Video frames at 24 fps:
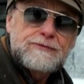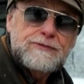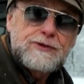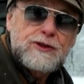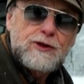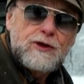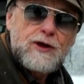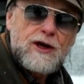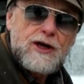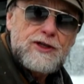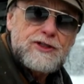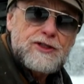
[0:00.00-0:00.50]

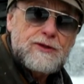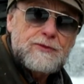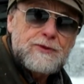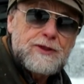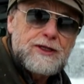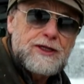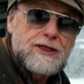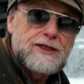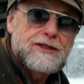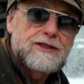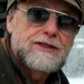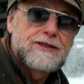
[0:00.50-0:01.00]
You're an awesome
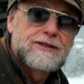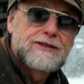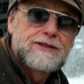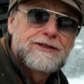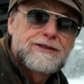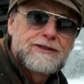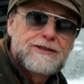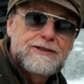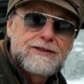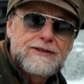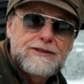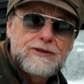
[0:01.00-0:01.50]
kid.
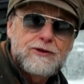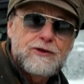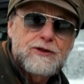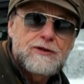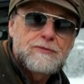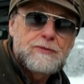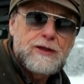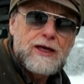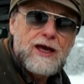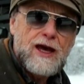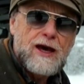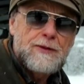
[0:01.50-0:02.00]

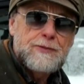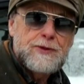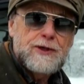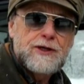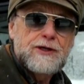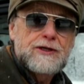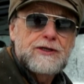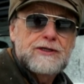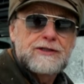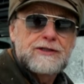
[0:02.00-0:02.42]
Couldn't be happier.